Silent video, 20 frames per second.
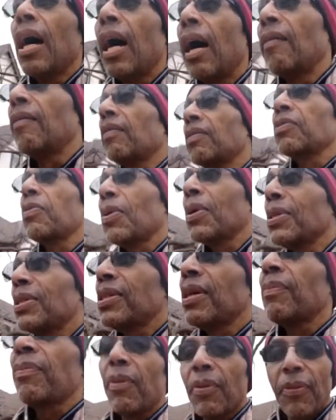of this one
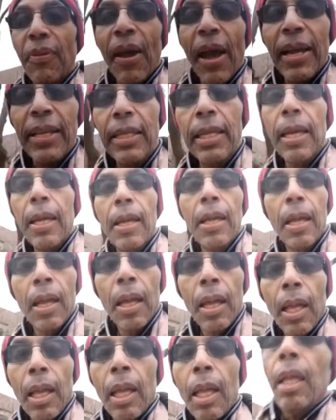simple fact.
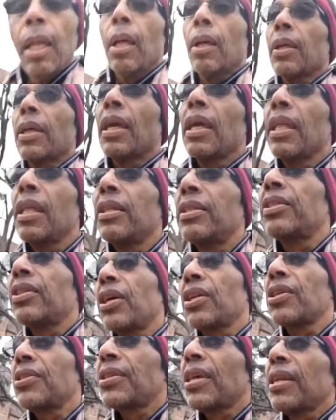It is
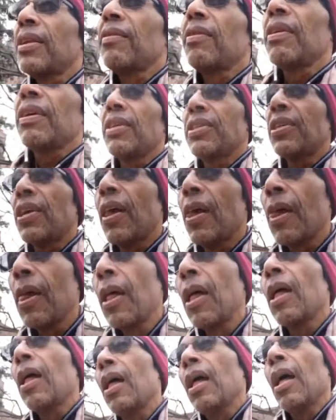your understanding of this.
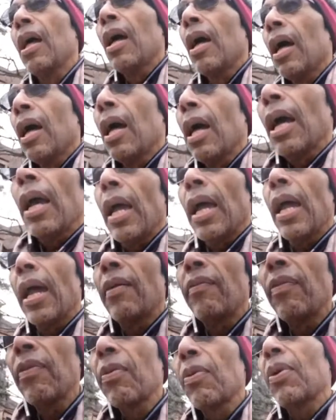
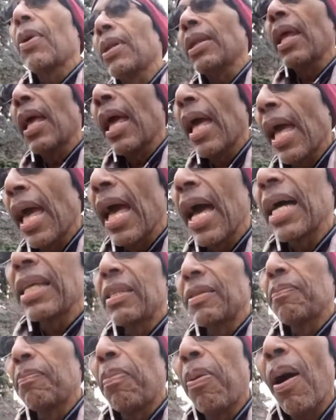Everyone
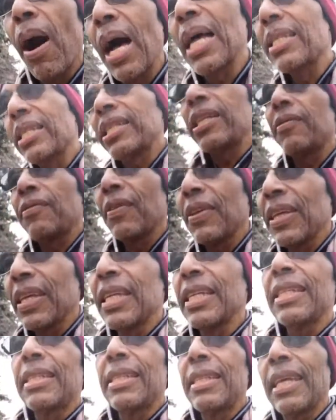has positive
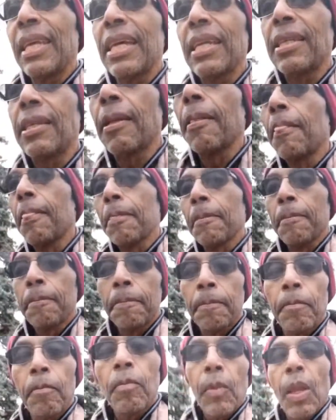intent.
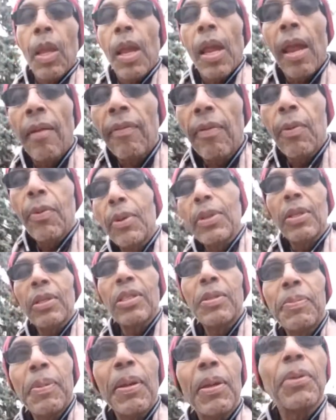Everyone you
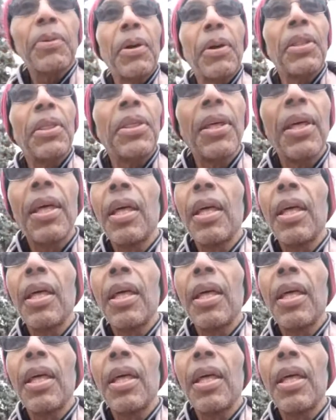speak with,